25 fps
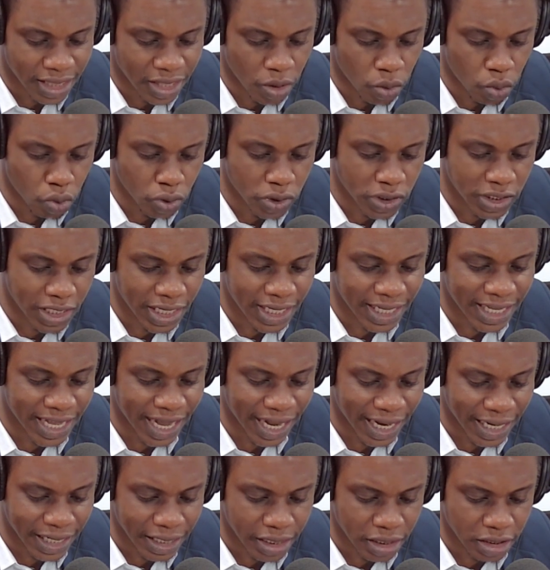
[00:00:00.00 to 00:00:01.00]
they will seek
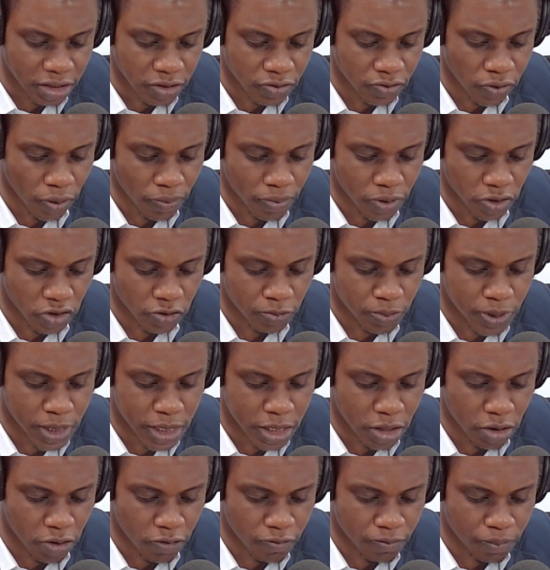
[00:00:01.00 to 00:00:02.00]
guidance from the
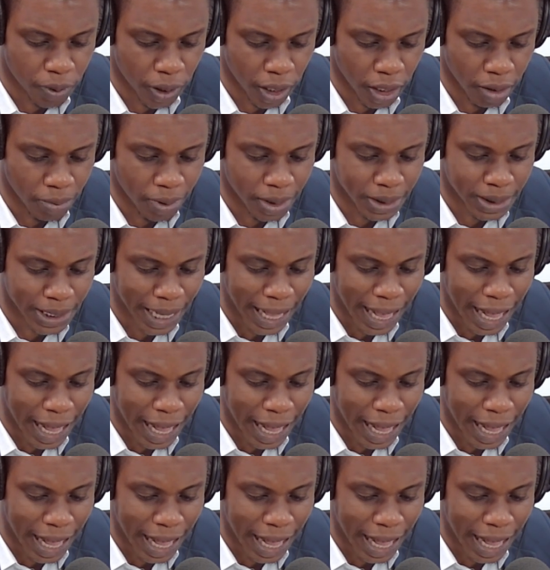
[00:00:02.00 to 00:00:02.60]
Speaker of Parliament,